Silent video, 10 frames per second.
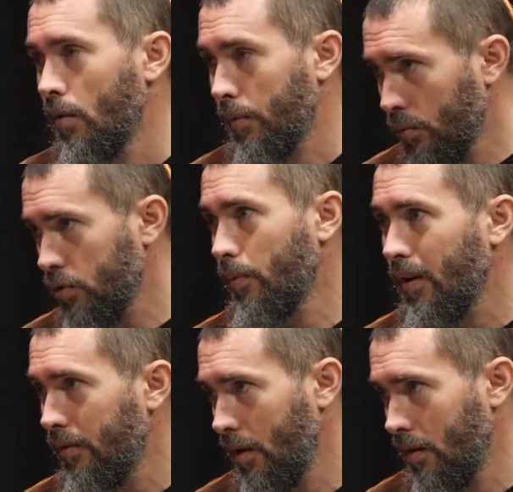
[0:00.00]
let's say
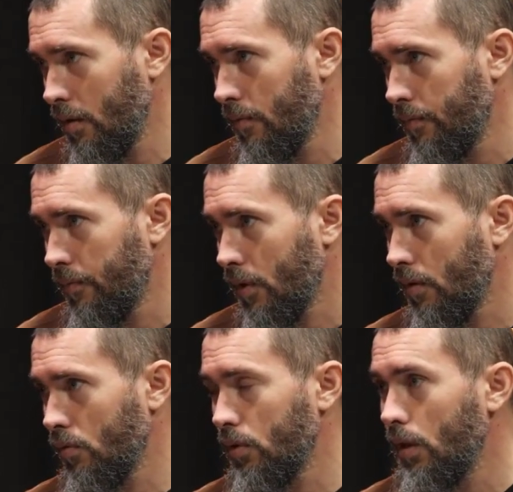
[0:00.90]
coffee
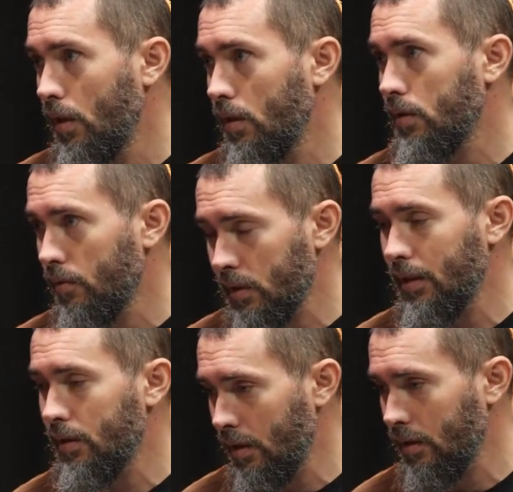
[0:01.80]
shops. And,
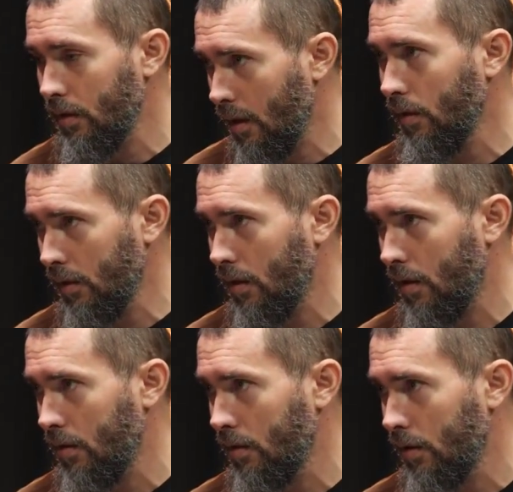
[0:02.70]
accordingly, if
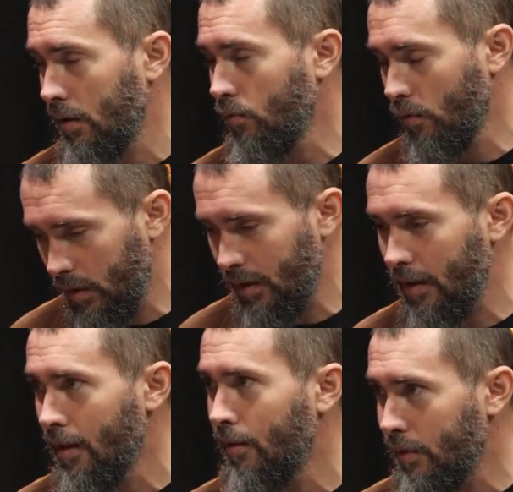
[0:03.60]
this avatar,
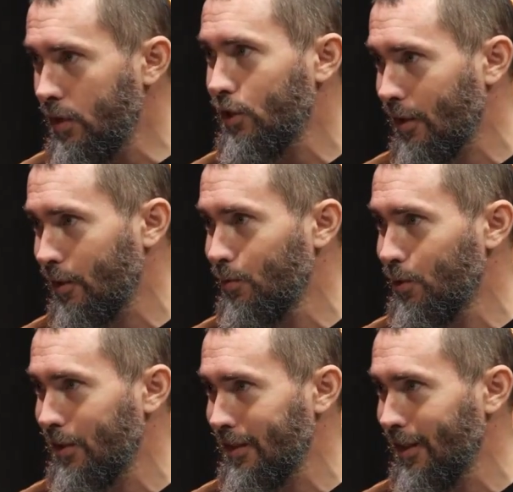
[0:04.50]
or rather his
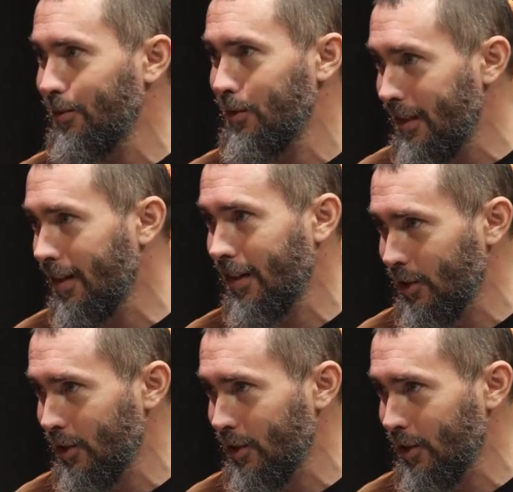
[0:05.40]
physical essence,